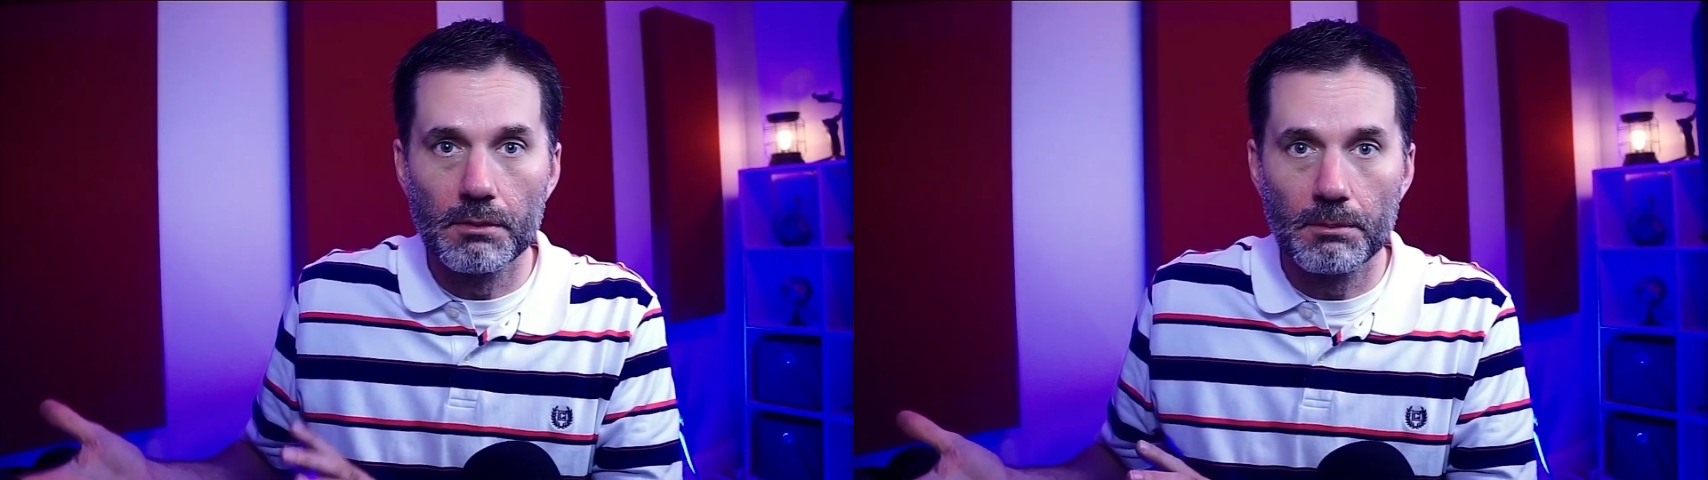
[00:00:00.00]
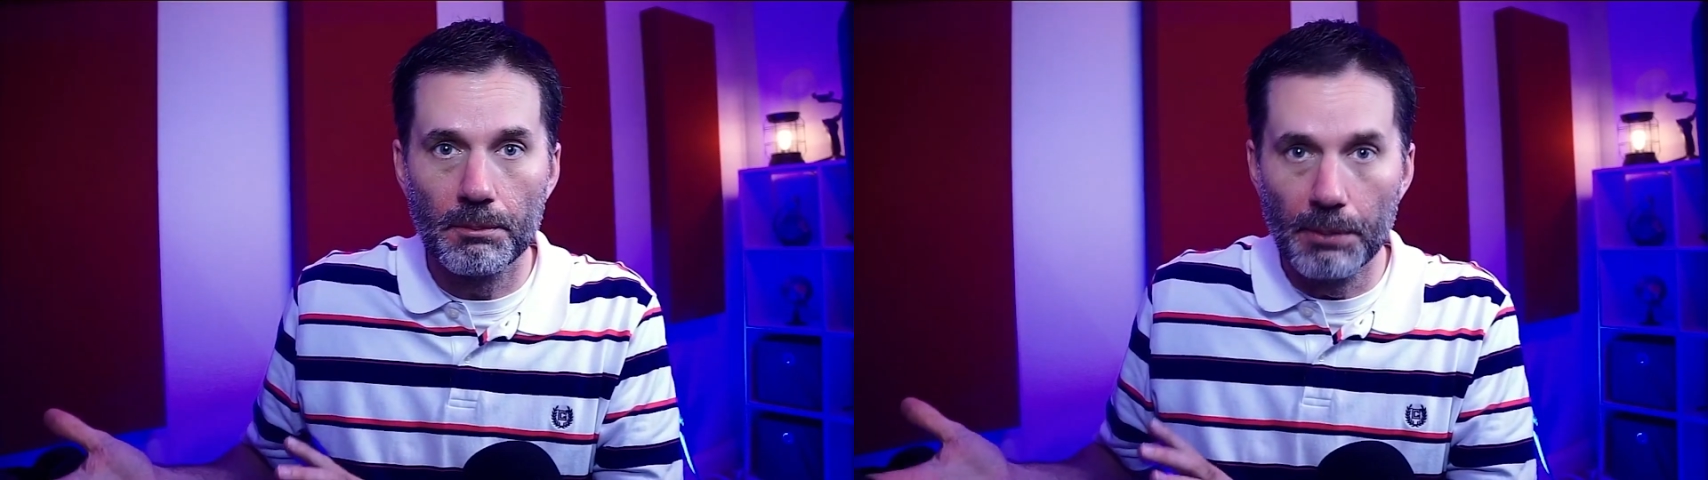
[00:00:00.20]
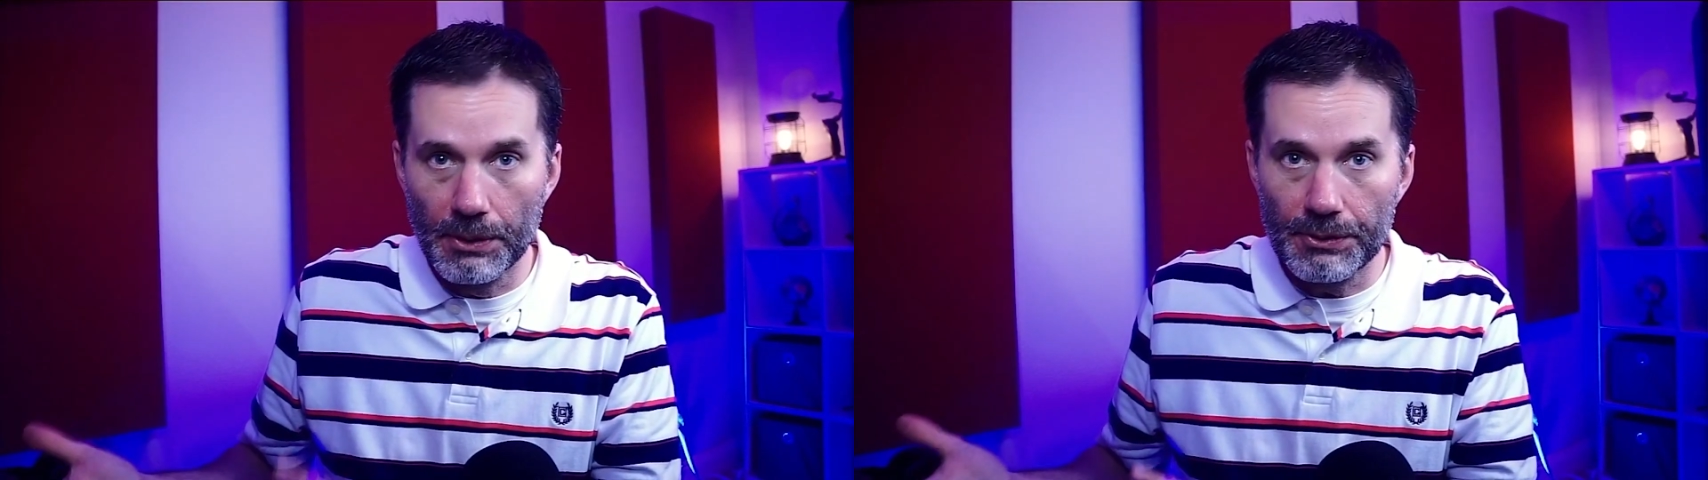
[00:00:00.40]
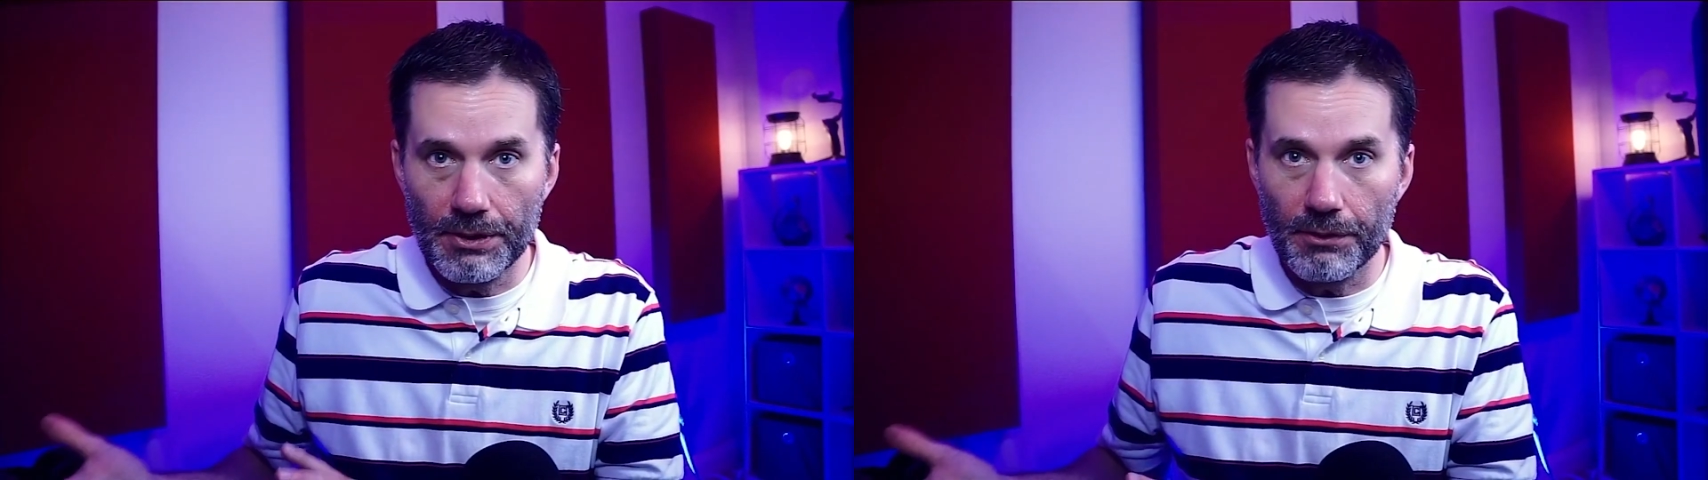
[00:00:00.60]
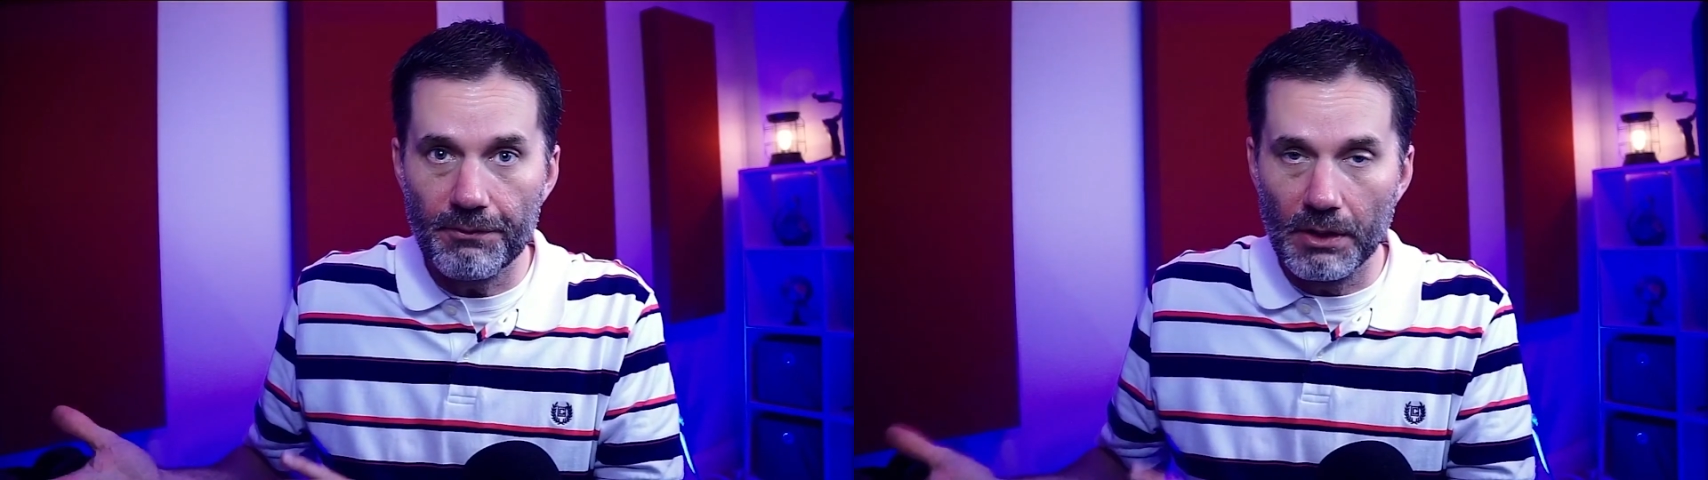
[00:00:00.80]

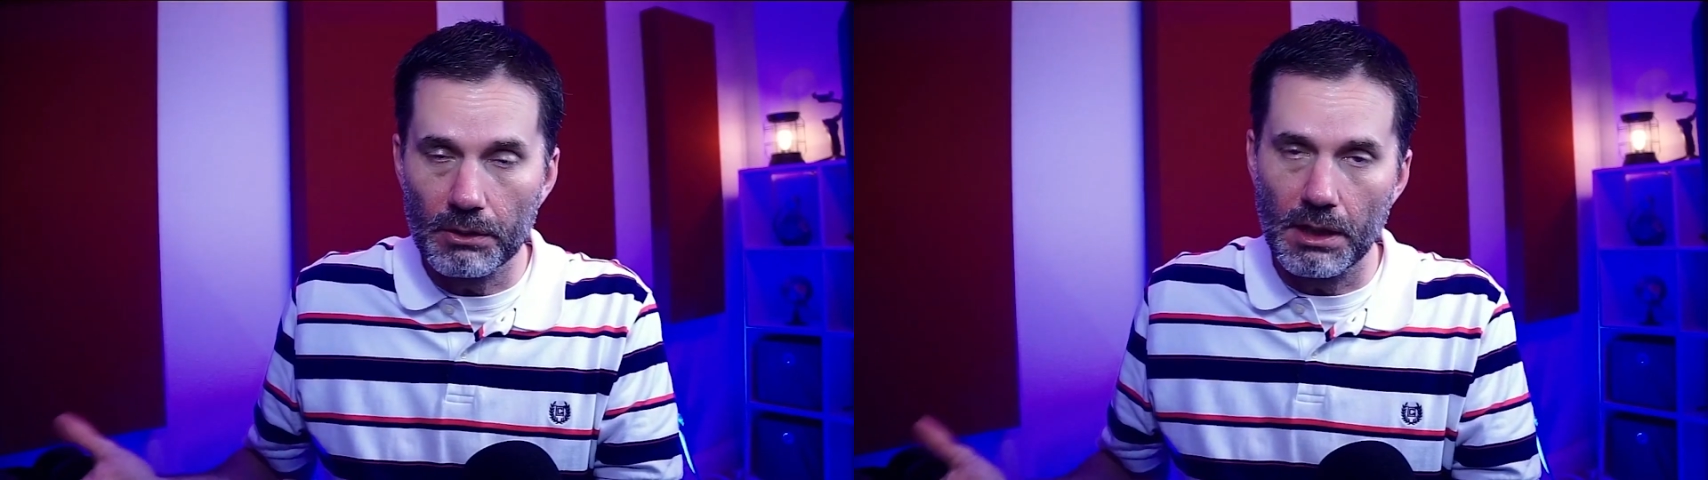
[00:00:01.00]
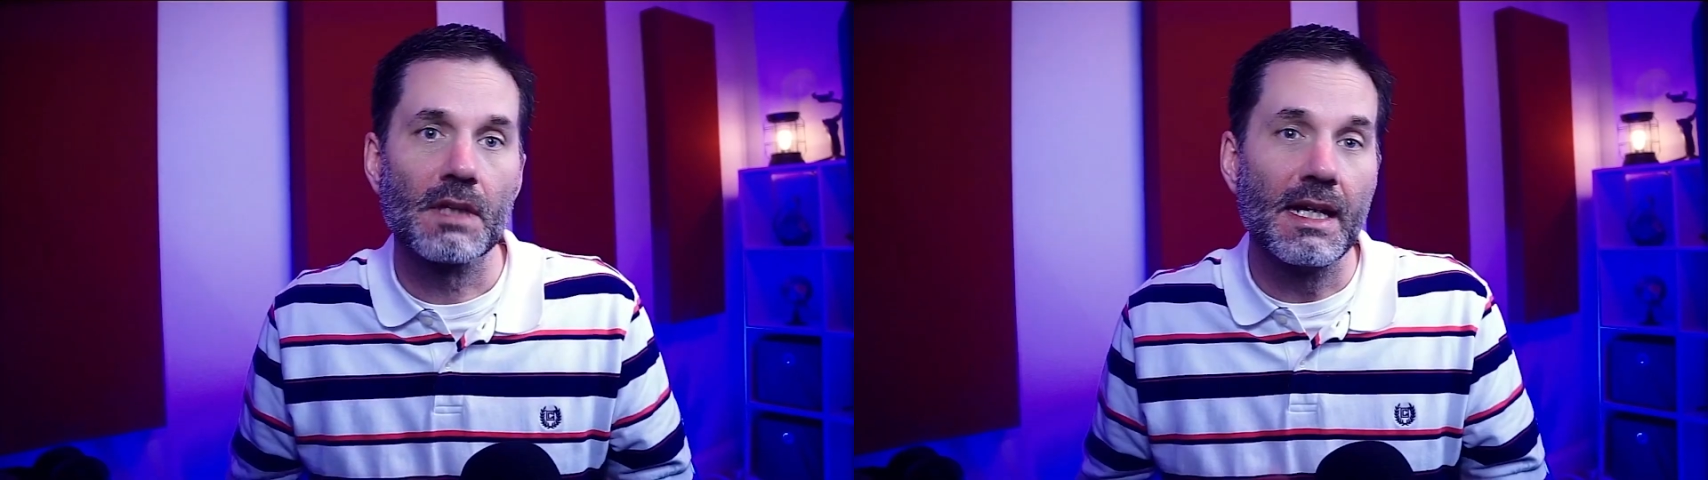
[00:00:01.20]
Bluetooth phone calls.